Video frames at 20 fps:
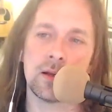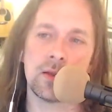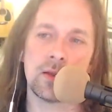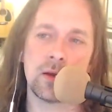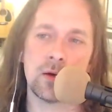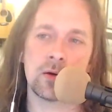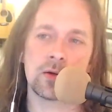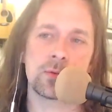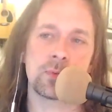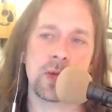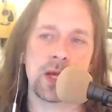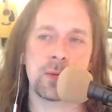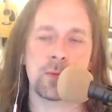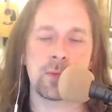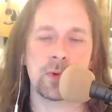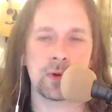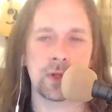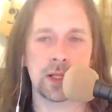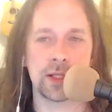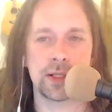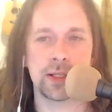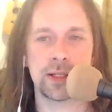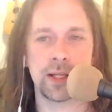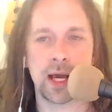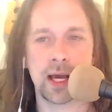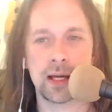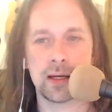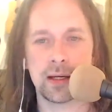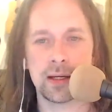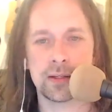those people in the
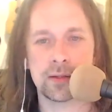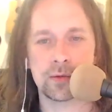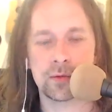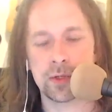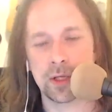nineties,